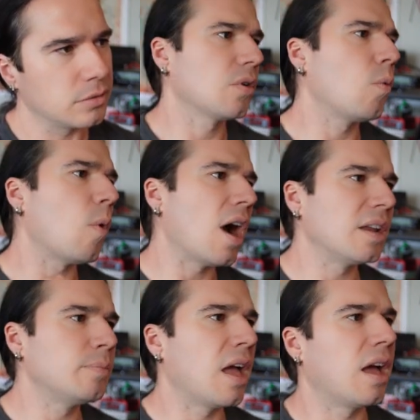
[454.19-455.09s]
So
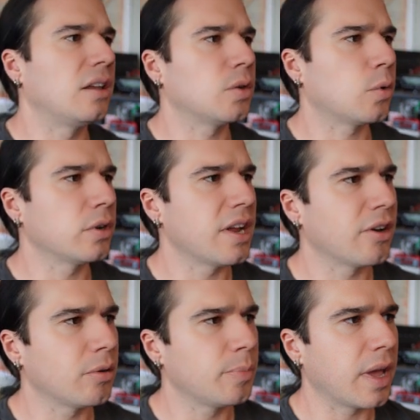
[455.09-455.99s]
wideband or
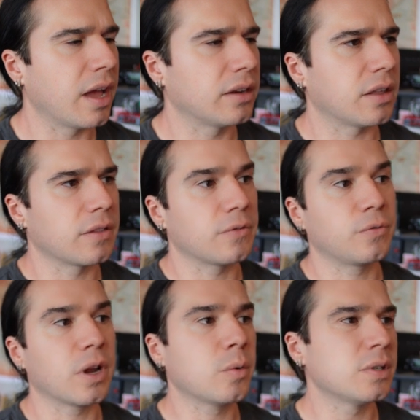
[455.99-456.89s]
narrowband, the
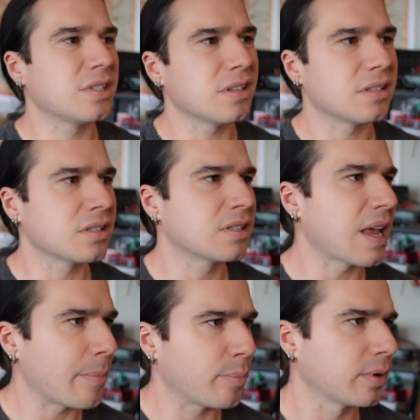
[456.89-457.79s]
frequency
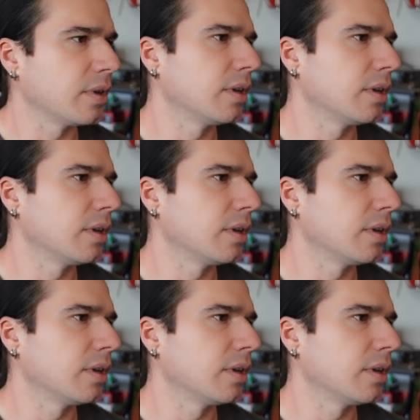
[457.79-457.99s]
step,